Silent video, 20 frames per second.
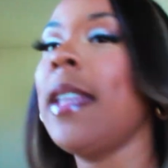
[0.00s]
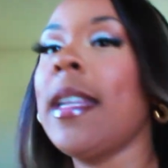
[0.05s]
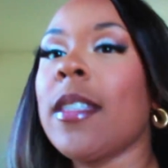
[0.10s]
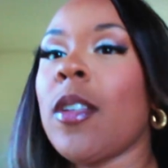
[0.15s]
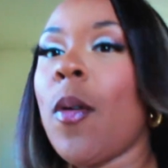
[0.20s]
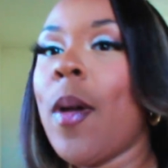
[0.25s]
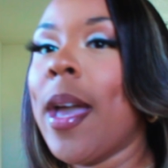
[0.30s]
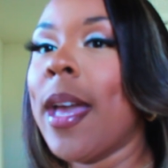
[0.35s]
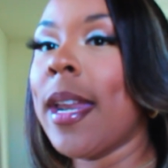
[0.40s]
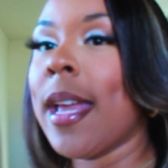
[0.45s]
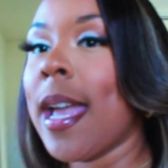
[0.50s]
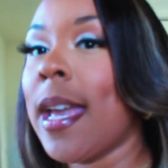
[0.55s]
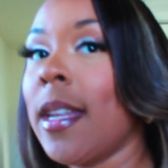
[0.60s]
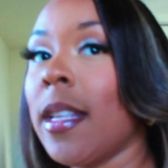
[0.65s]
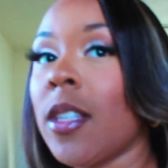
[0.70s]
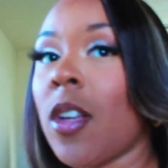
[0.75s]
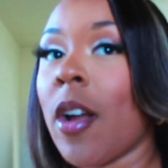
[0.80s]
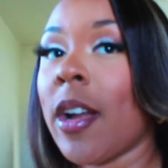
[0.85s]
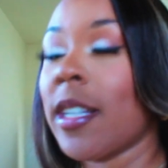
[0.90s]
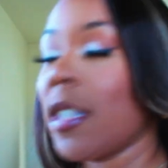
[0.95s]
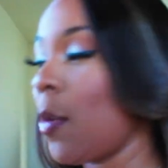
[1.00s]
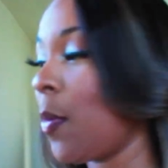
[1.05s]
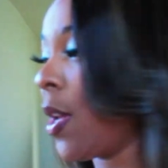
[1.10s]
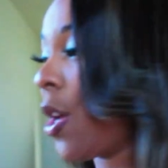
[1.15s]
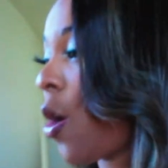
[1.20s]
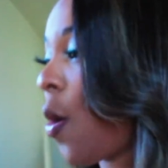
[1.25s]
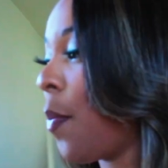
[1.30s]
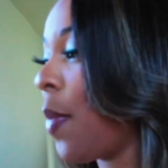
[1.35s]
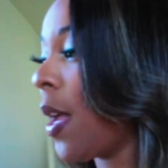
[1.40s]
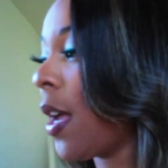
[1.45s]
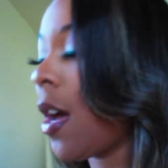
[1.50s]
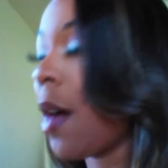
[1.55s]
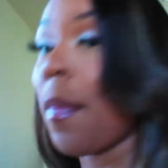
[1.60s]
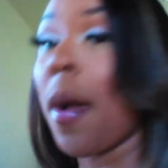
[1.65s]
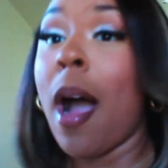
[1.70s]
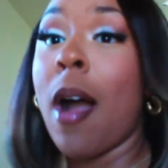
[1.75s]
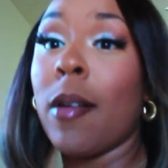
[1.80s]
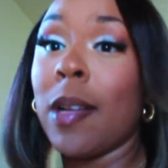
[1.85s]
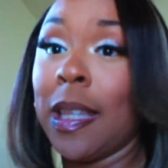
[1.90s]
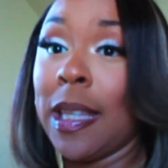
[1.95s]
let's go ahead and hit the Target so we can go pick up
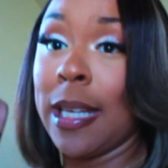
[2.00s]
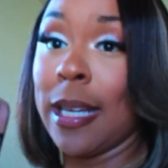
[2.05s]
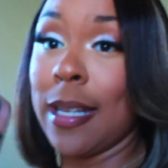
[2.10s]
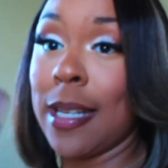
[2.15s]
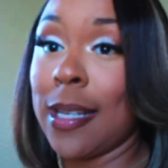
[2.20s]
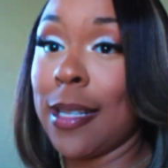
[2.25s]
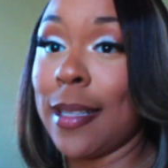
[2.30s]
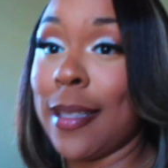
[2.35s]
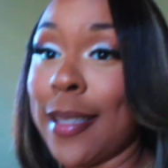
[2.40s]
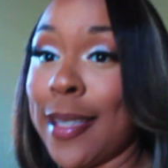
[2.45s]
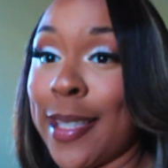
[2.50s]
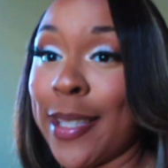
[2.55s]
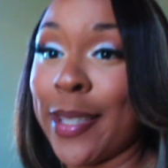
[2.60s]
our lens.